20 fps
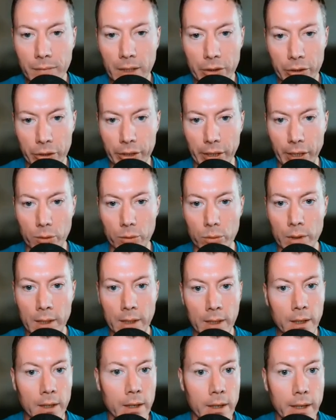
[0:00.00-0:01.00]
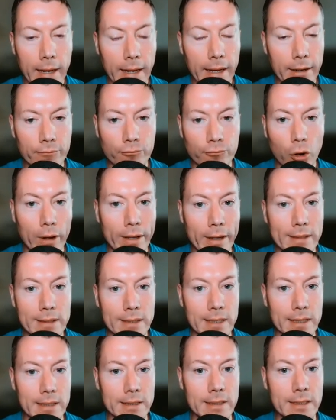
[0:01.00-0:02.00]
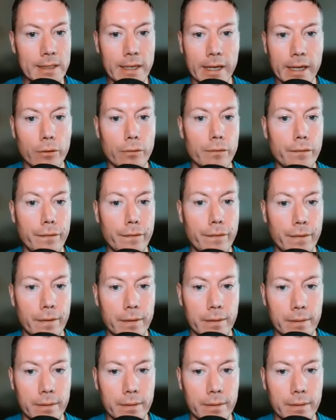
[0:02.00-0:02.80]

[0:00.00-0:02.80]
you know, it writes itself.